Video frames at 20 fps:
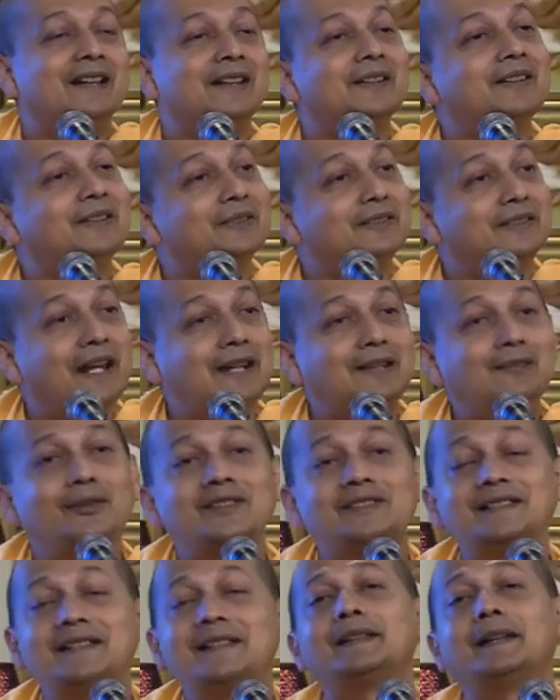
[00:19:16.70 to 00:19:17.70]
So that
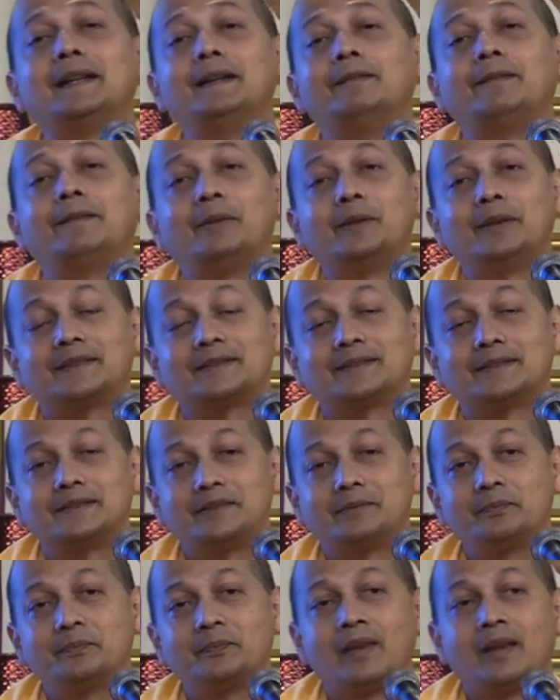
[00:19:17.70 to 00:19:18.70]
was his influence.
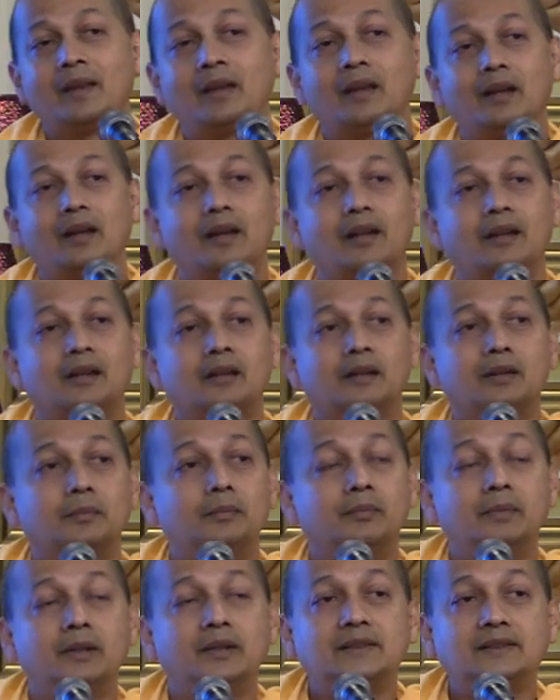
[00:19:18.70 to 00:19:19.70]

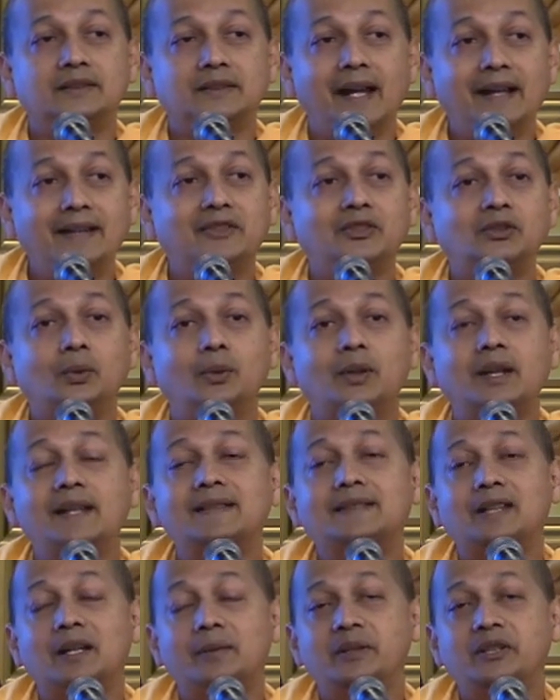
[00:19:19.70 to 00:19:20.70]
It's thanks to
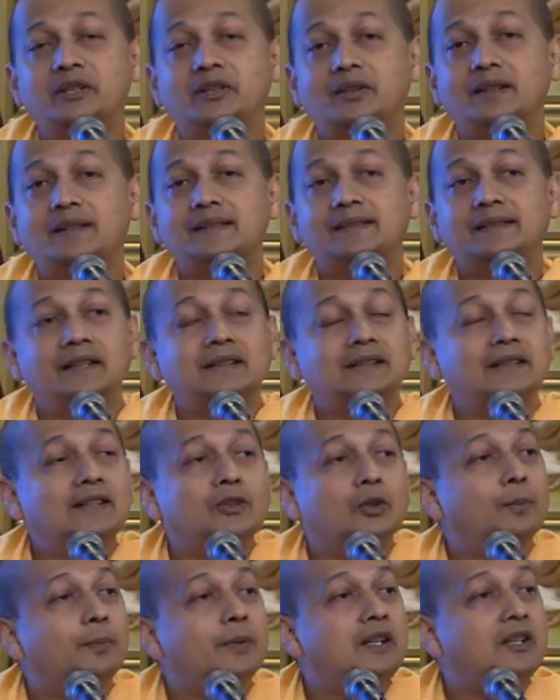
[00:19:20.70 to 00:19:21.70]
his commentaries that these
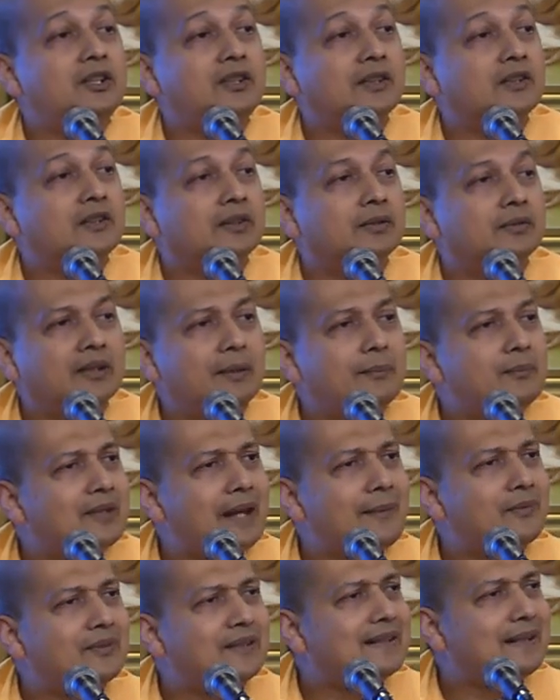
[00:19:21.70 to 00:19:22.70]
Upanishads,
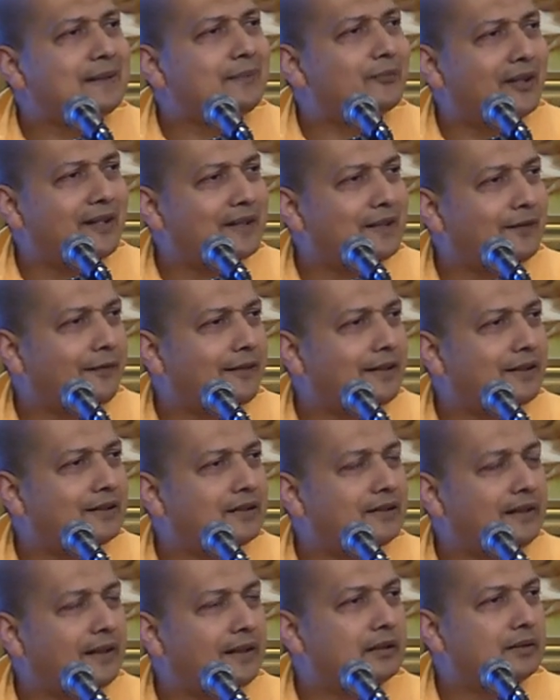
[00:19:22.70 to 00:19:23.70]
sometimes they seem very
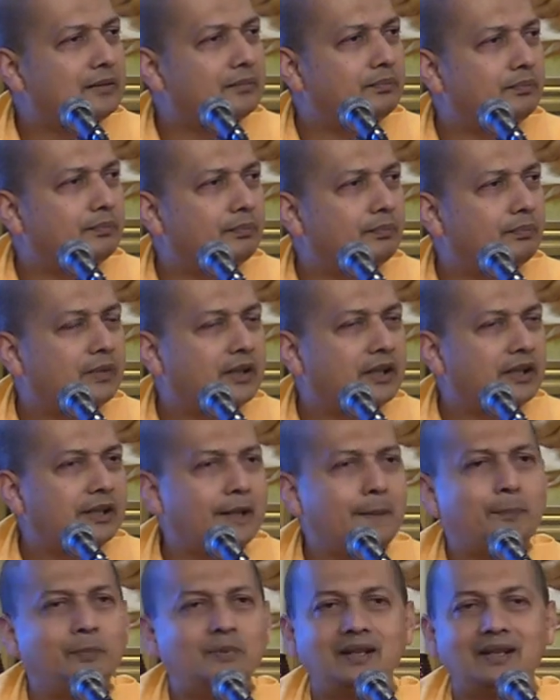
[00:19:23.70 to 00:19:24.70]
difficult and
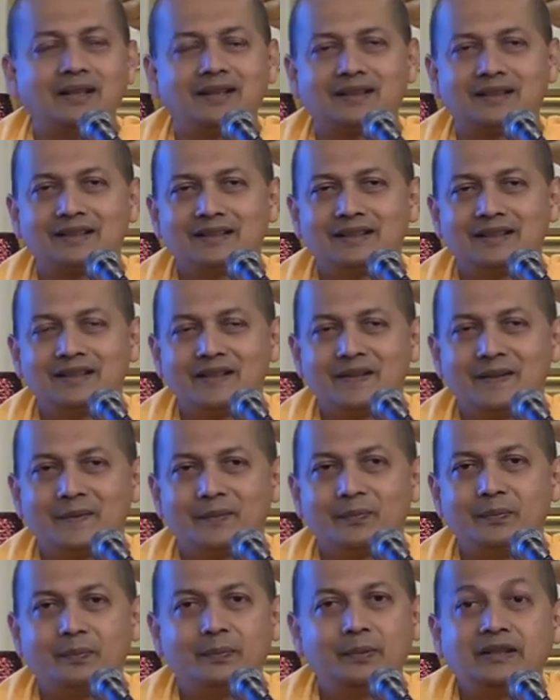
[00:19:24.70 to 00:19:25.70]
cryptic,
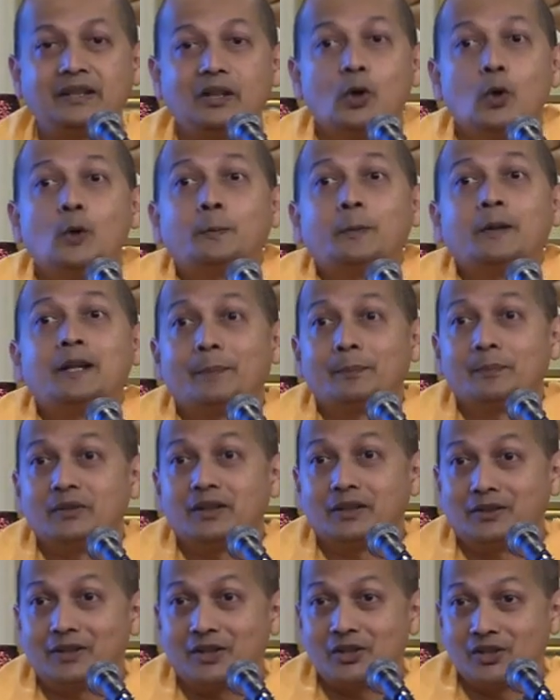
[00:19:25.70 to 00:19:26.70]
but they open up
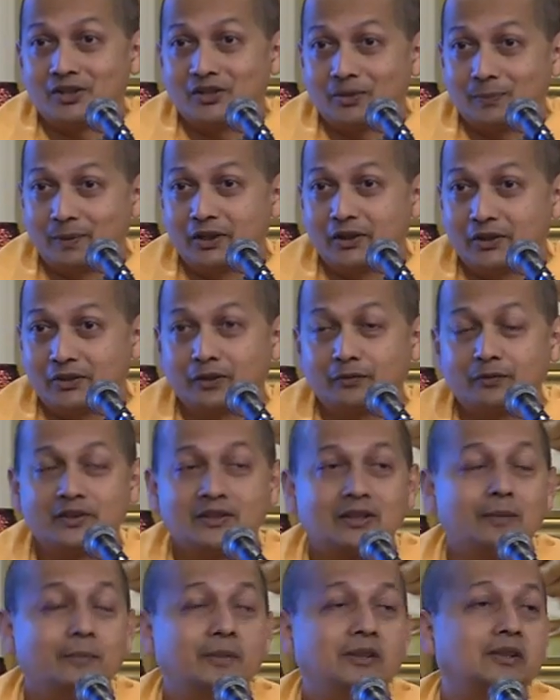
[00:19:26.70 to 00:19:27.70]
their treasures because of his
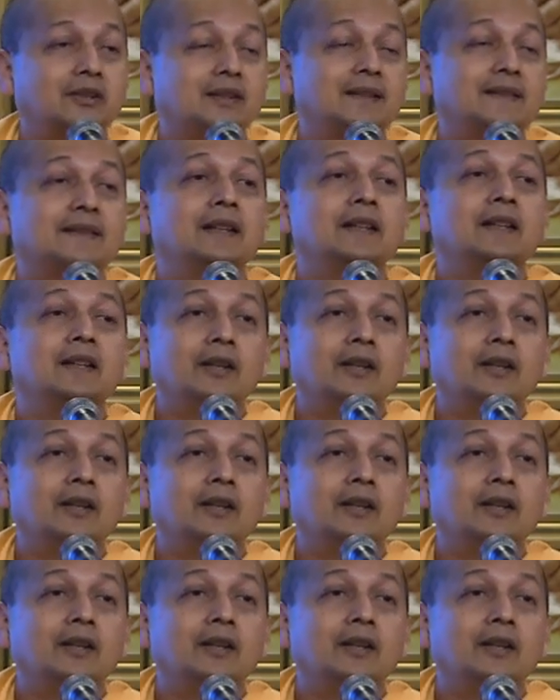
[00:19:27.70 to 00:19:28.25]
commentaries.